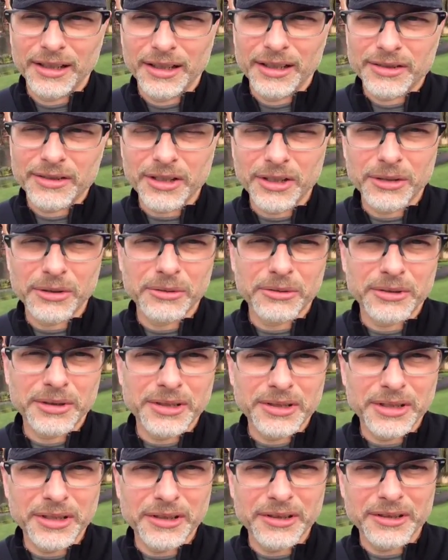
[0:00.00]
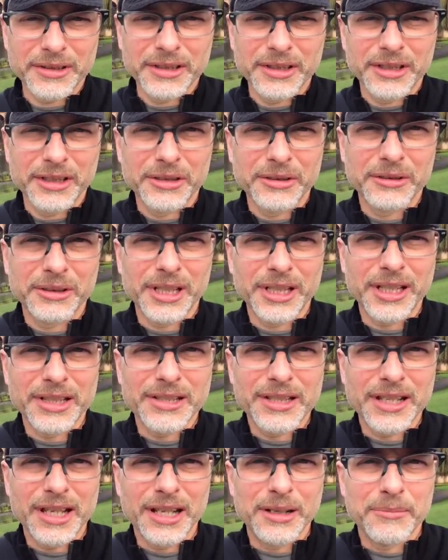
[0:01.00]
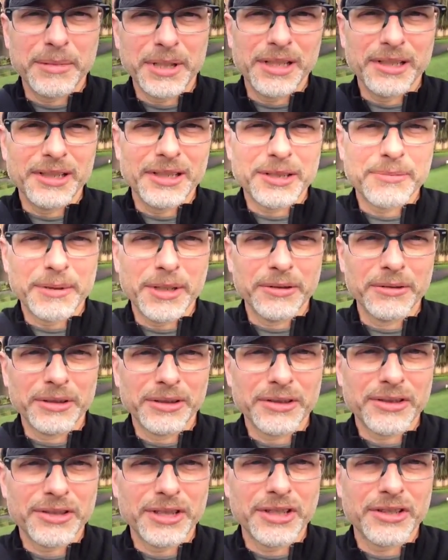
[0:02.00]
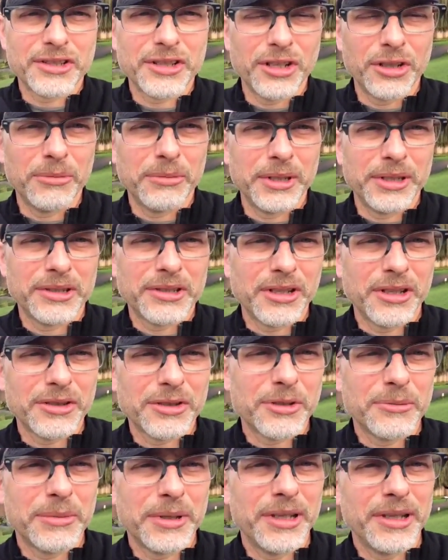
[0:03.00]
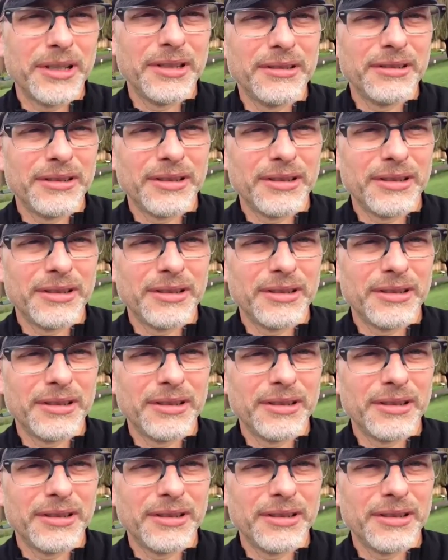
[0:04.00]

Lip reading: So this year, like I said, it's been a real shit show, but it's also been,